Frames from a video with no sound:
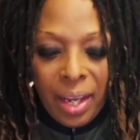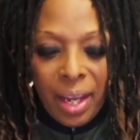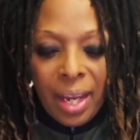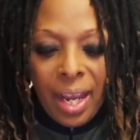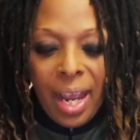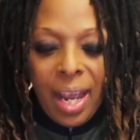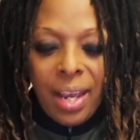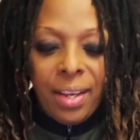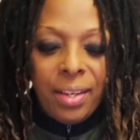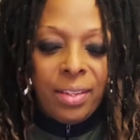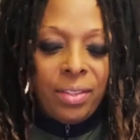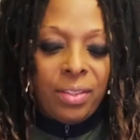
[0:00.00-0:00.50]
It
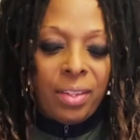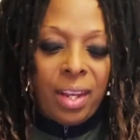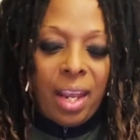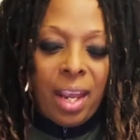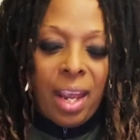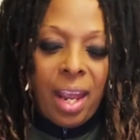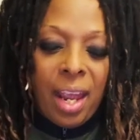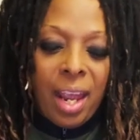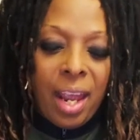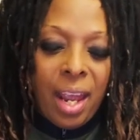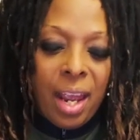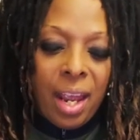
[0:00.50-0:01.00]
has
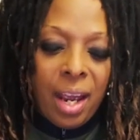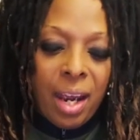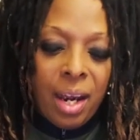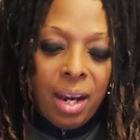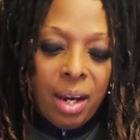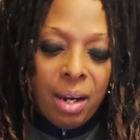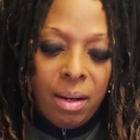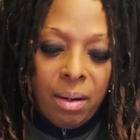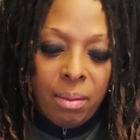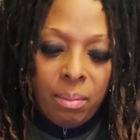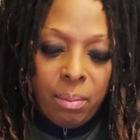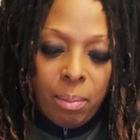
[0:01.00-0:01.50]

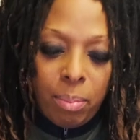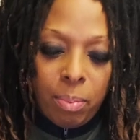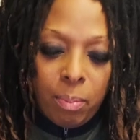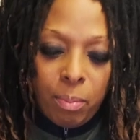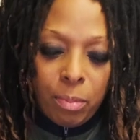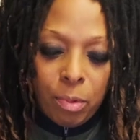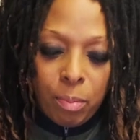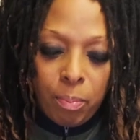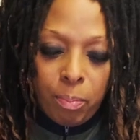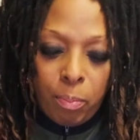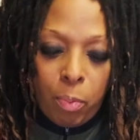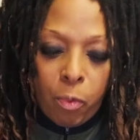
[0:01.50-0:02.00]

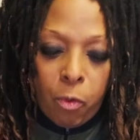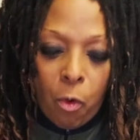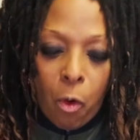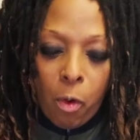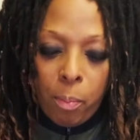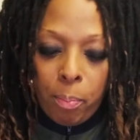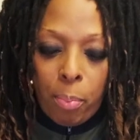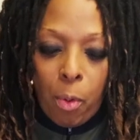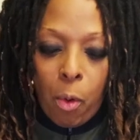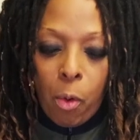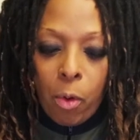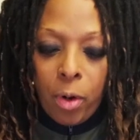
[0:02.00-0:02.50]

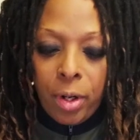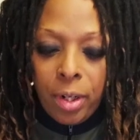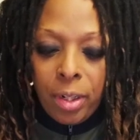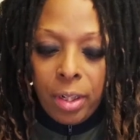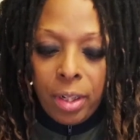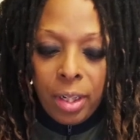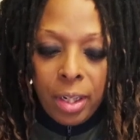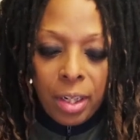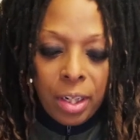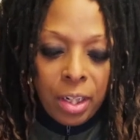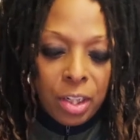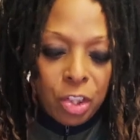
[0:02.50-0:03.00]
4-port
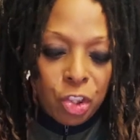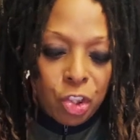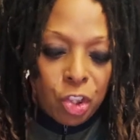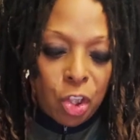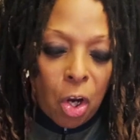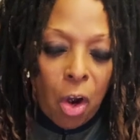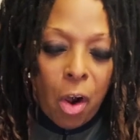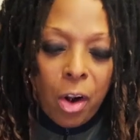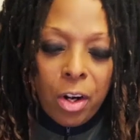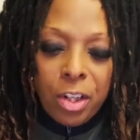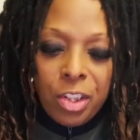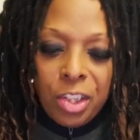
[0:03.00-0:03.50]

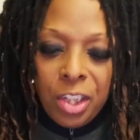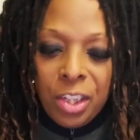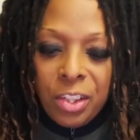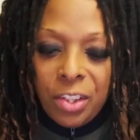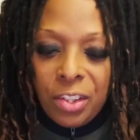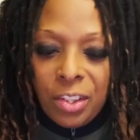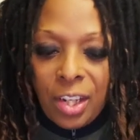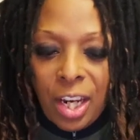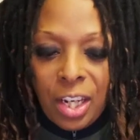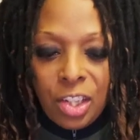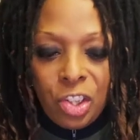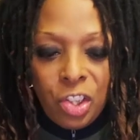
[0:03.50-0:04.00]
charging
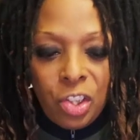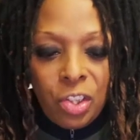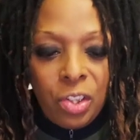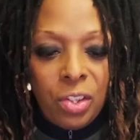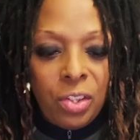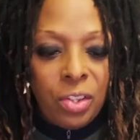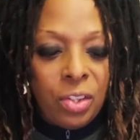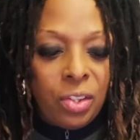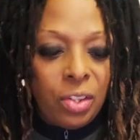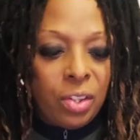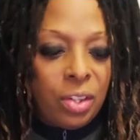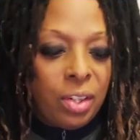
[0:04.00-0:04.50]

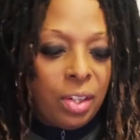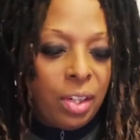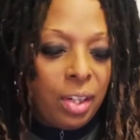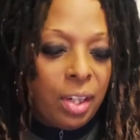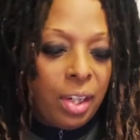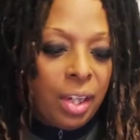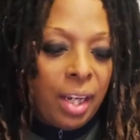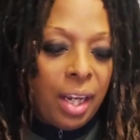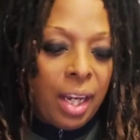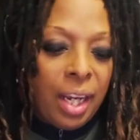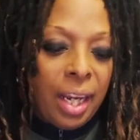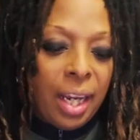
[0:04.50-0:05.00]
stations.
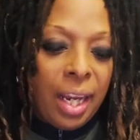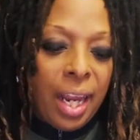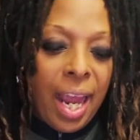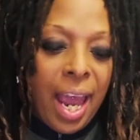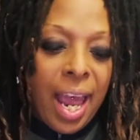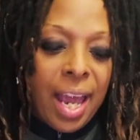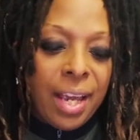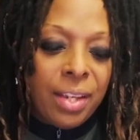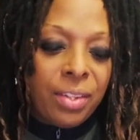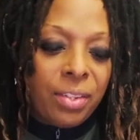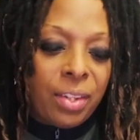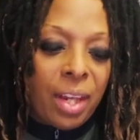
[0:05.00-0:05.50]
It
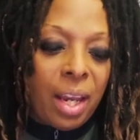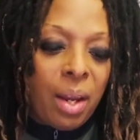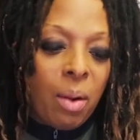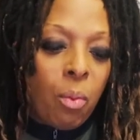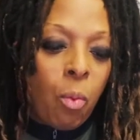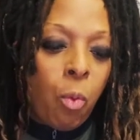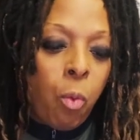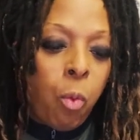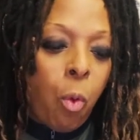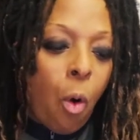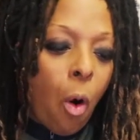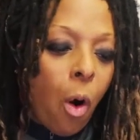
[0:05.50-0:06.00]
has a
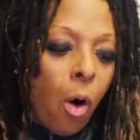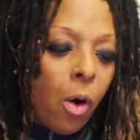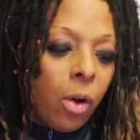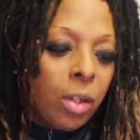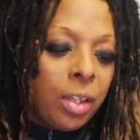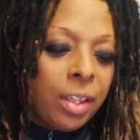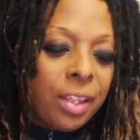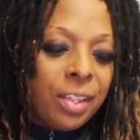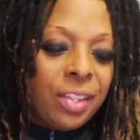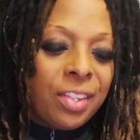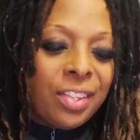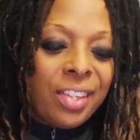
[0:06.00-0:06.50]

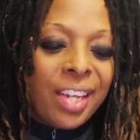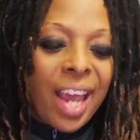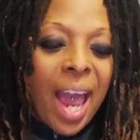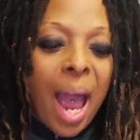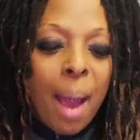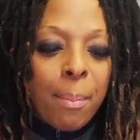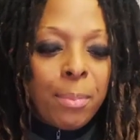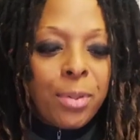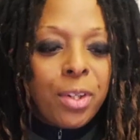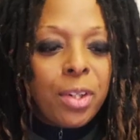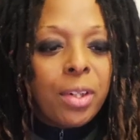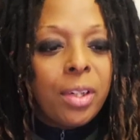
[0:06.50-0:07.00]
wall
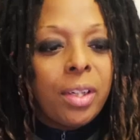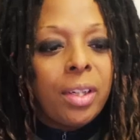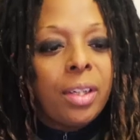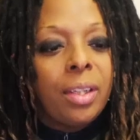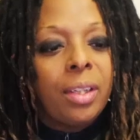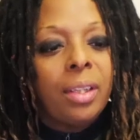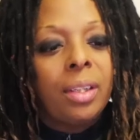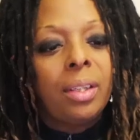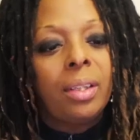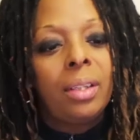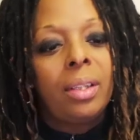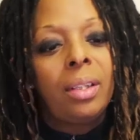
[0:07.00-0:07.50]
adapter,
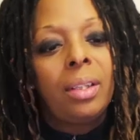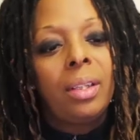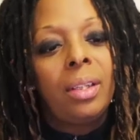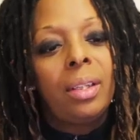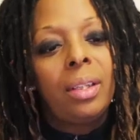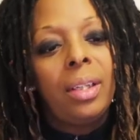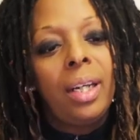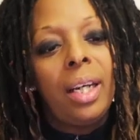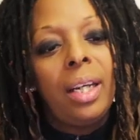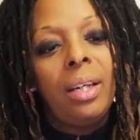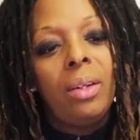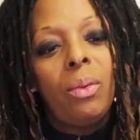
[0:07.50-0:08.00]

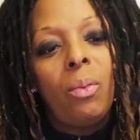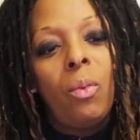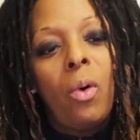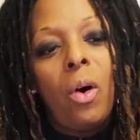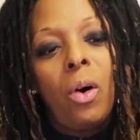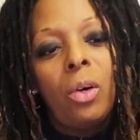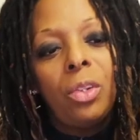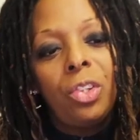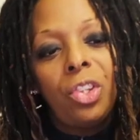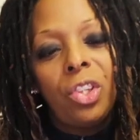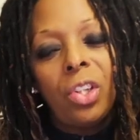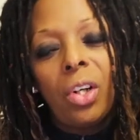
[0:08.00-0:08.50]
a
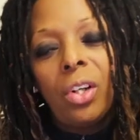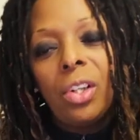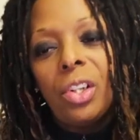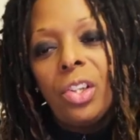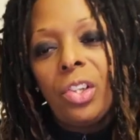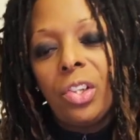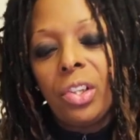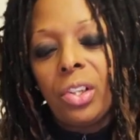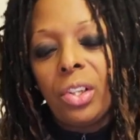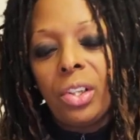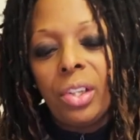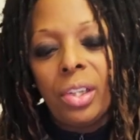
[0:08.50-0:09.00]
wall
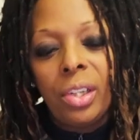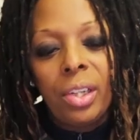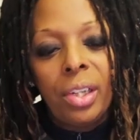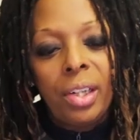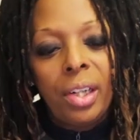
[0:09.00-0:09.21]
charger.